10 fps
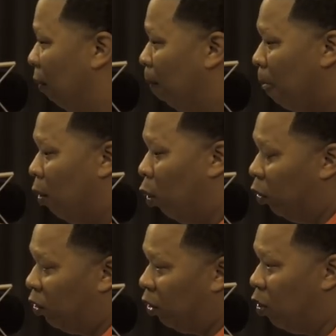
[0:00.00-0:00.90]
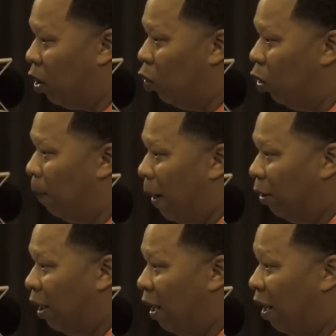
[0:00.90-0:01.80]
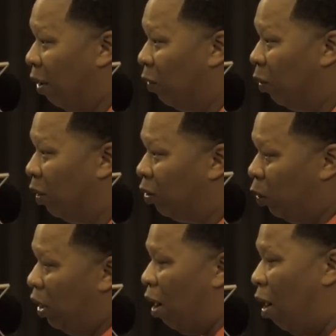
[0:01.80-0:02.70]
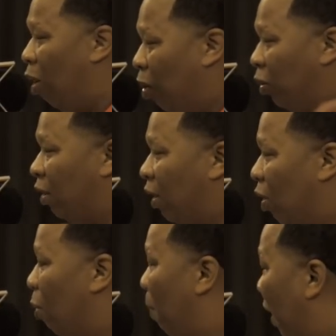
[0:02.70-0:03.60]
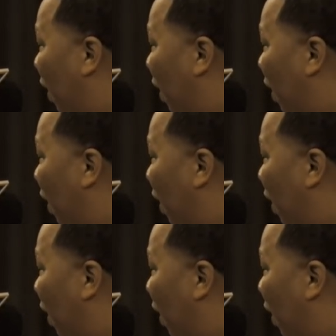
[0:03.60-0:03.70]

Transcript: And what was so cool about that era was we all still